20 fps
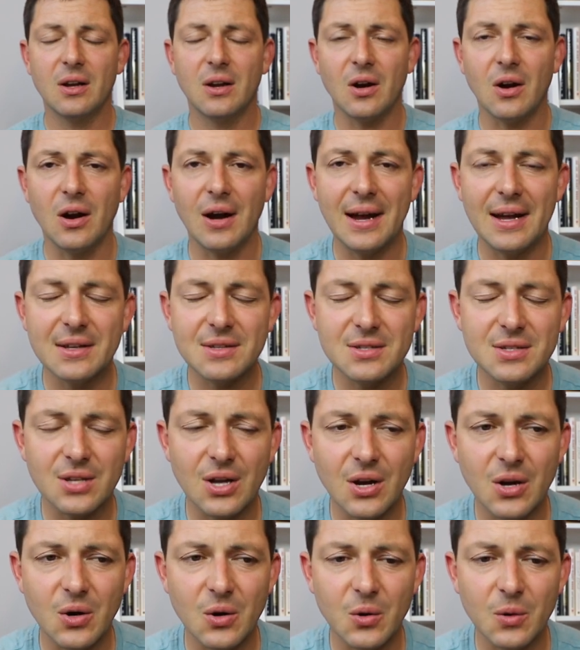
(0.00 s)
All right,
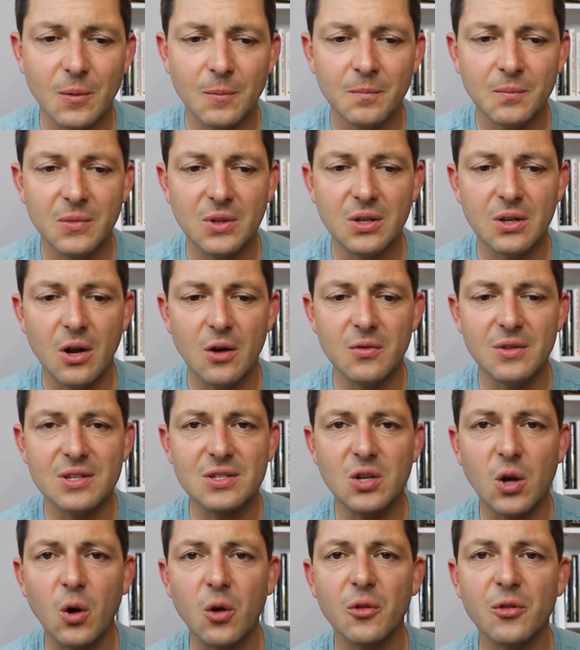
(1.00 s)
so, you know,
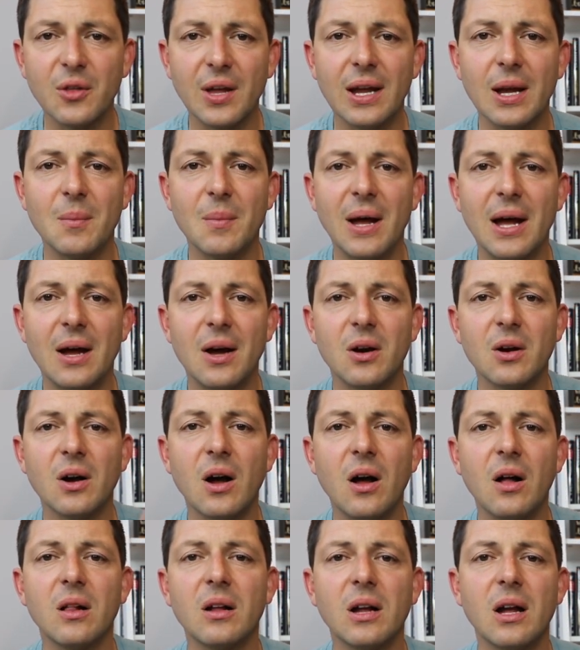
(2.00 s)
this whole thing about
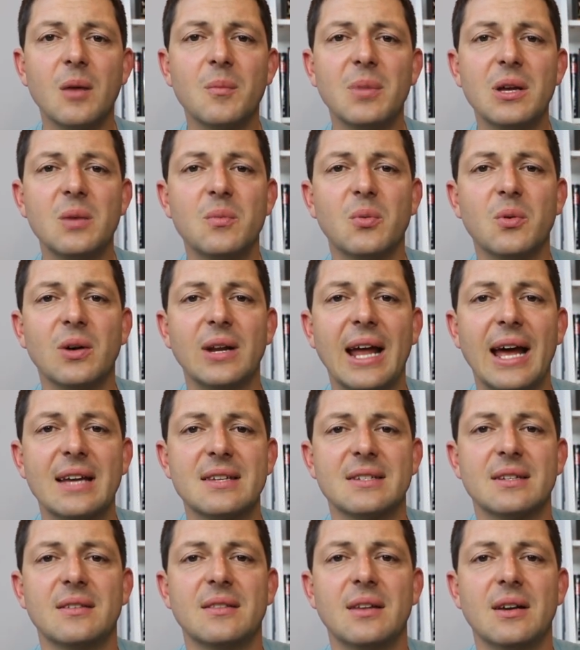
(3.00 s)
calling up people and
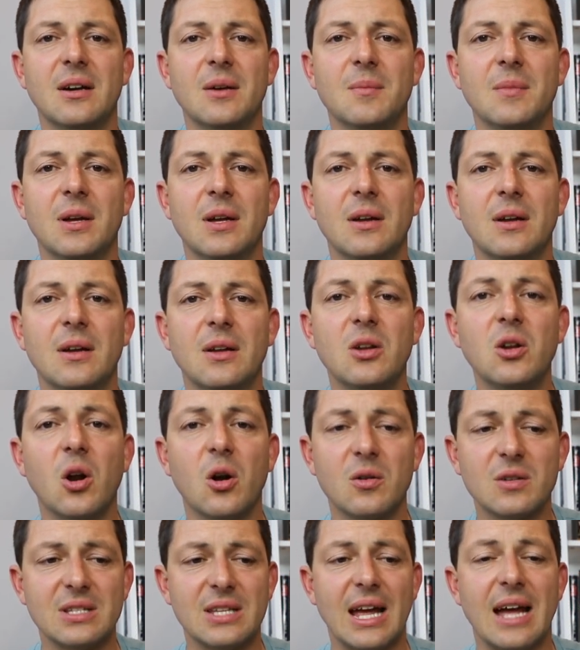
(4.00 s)
asking them, you know,
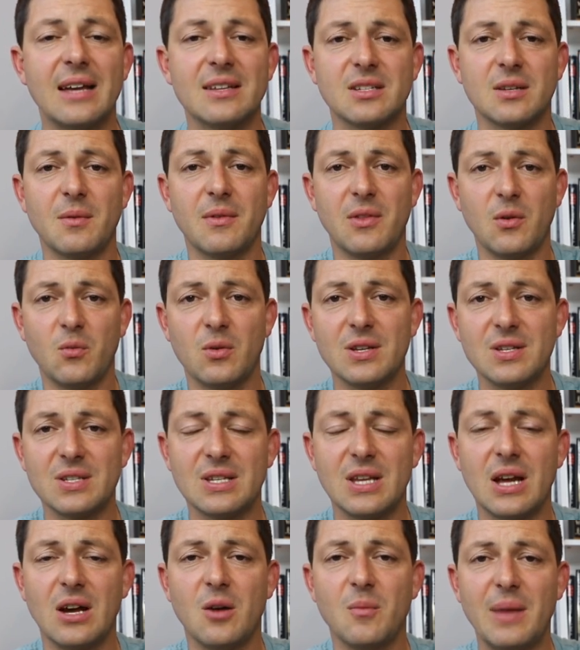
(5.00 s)
or asking them if they want to
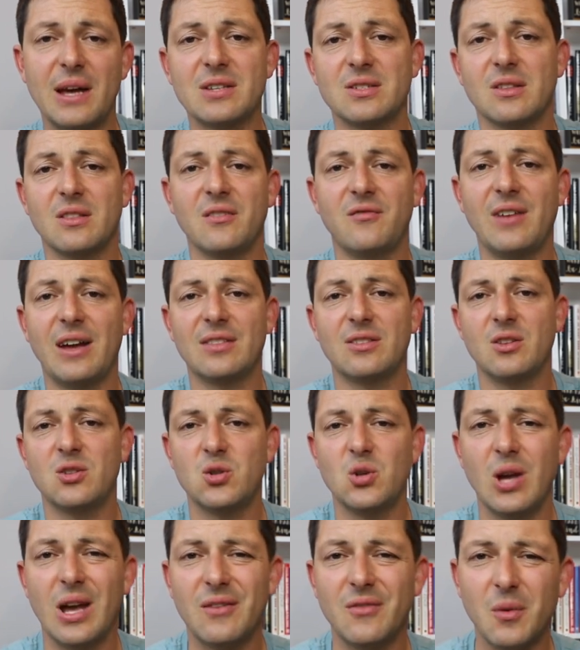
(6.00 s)
sell based on the fact that
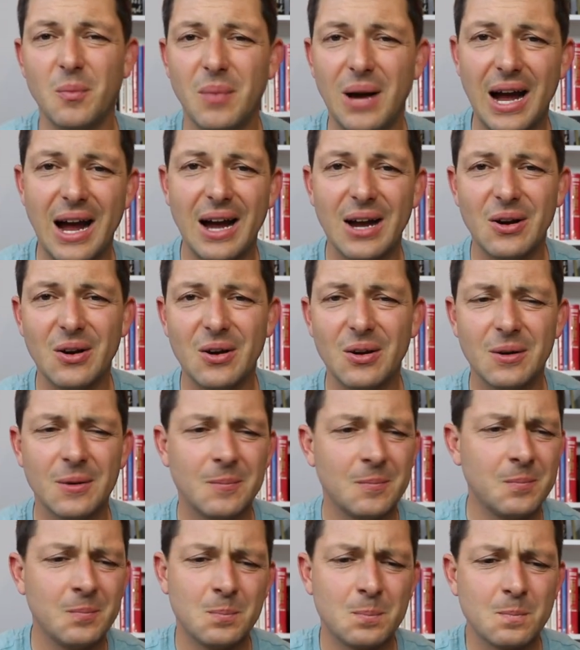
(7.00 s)
you have a buyer,
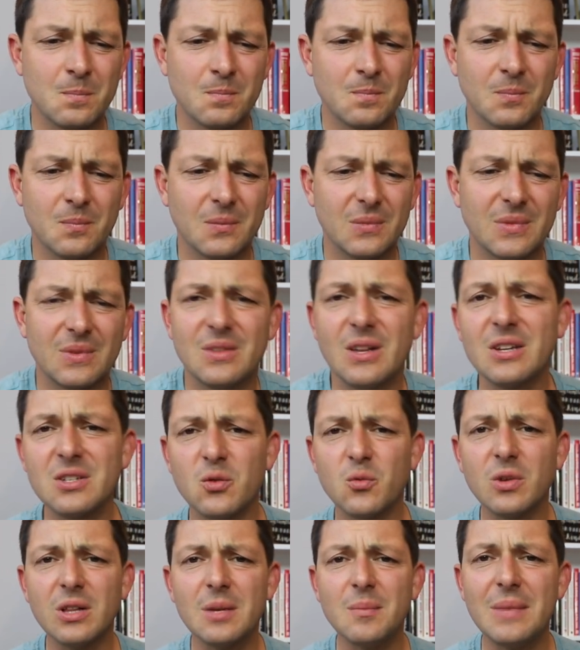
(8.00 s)

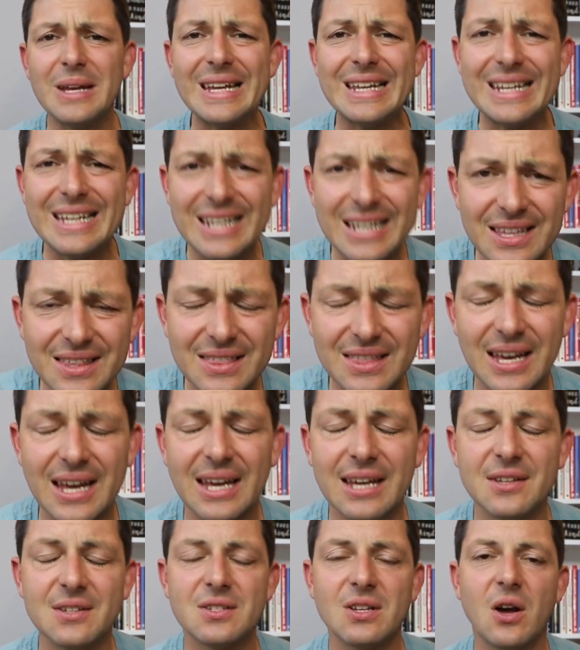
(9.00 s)
doesn't really mean
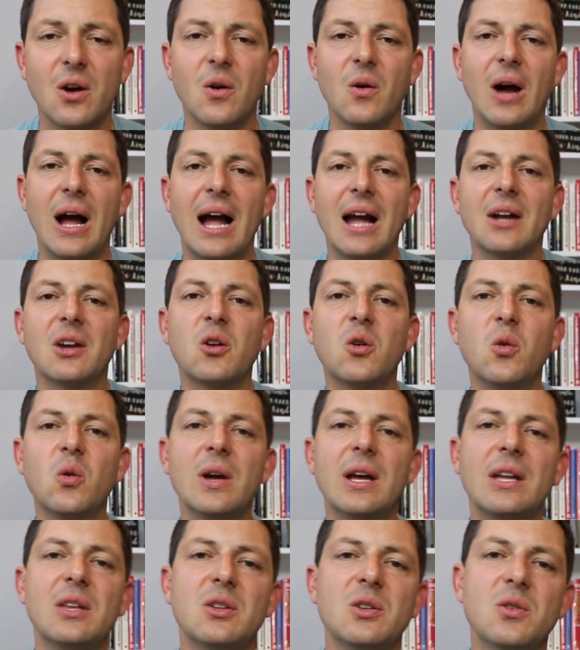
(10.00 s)
anything. So I
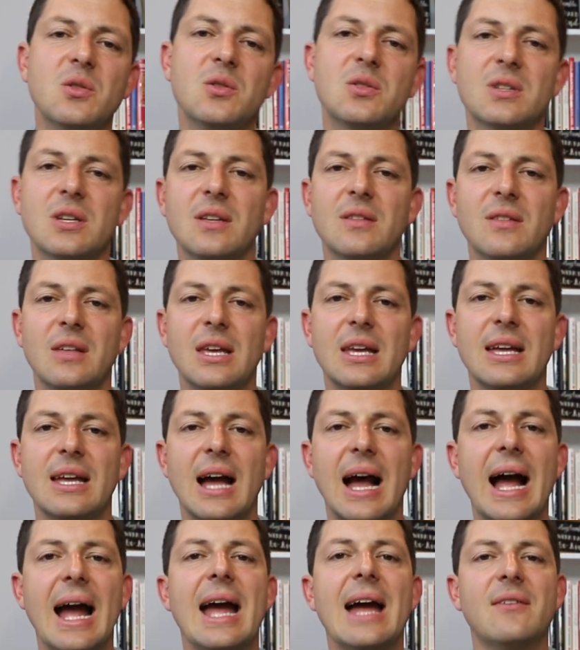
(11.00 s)
quit using
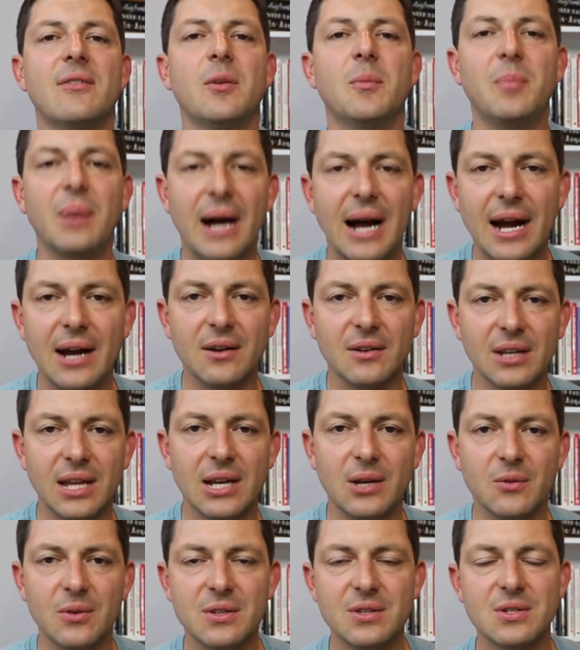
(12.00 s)
the I have a buyer
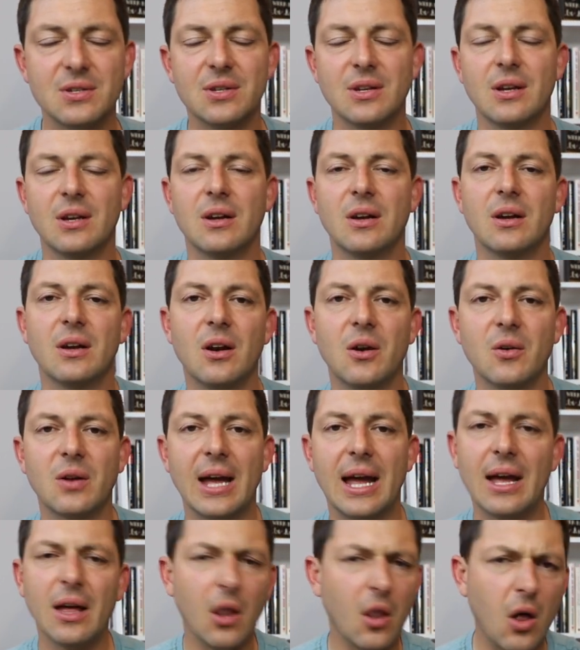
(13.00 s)
language,
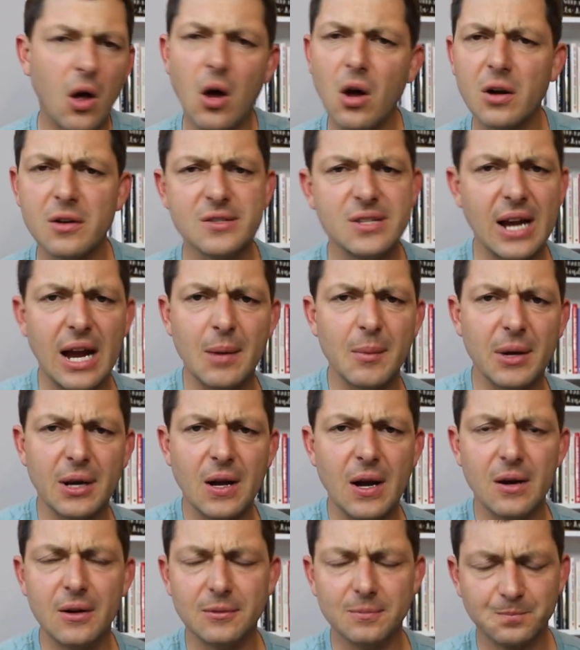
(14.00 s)
okay, a long time
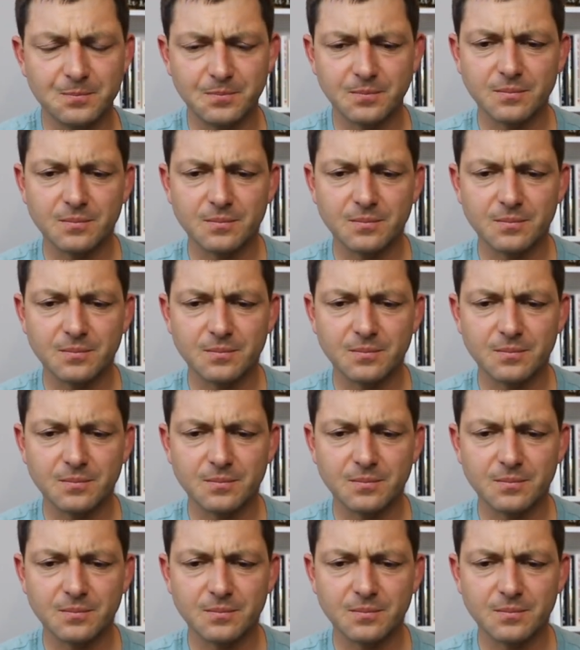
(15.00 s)
ago.